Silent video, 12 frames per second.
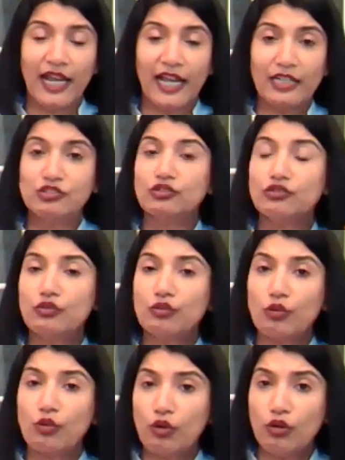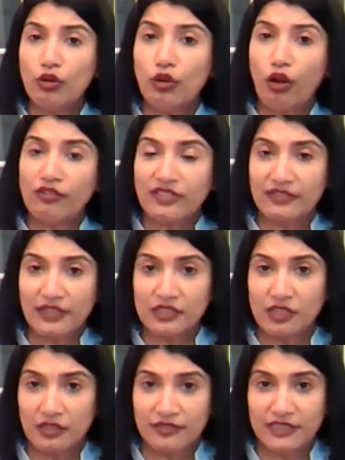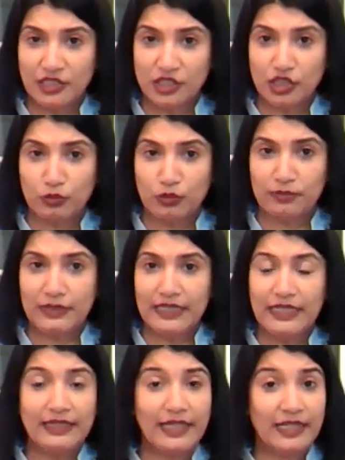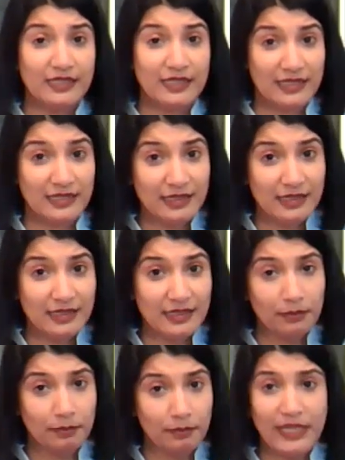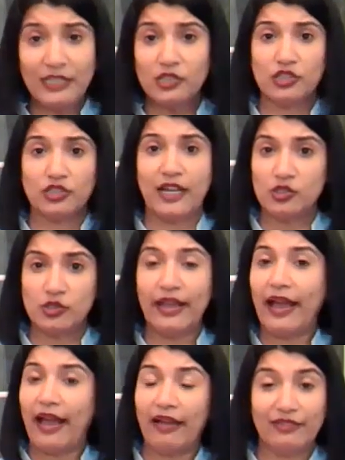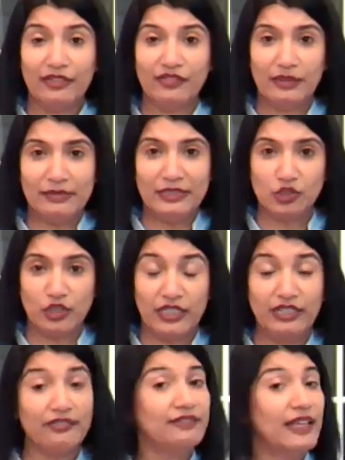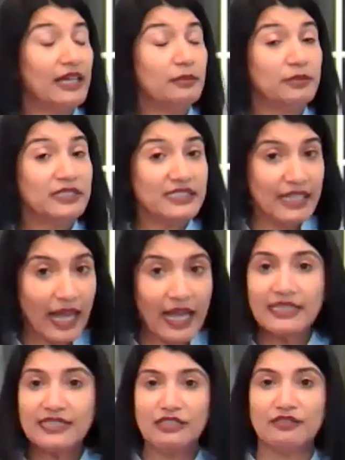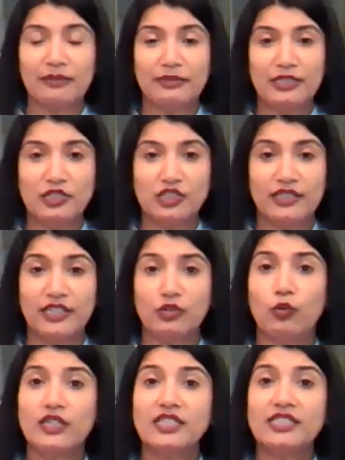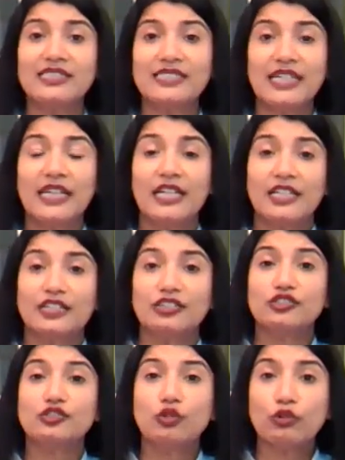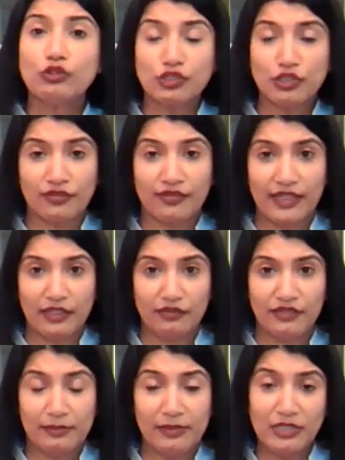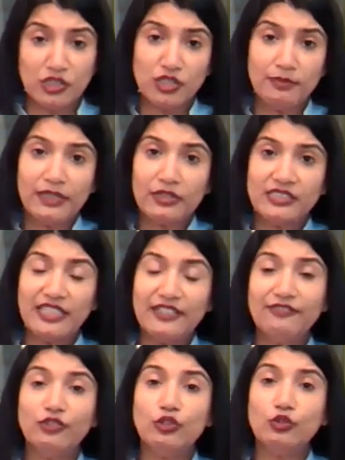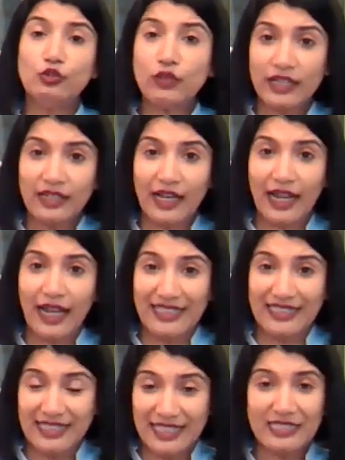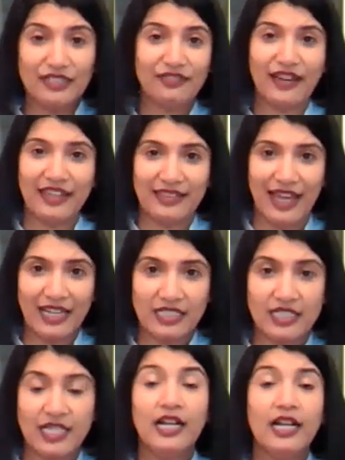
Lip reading: And so the role of the functional physician would be that, does this patient actually have inflammation? And if that person has inflammation, then what is the source of that inflammation? Because if you can identify that,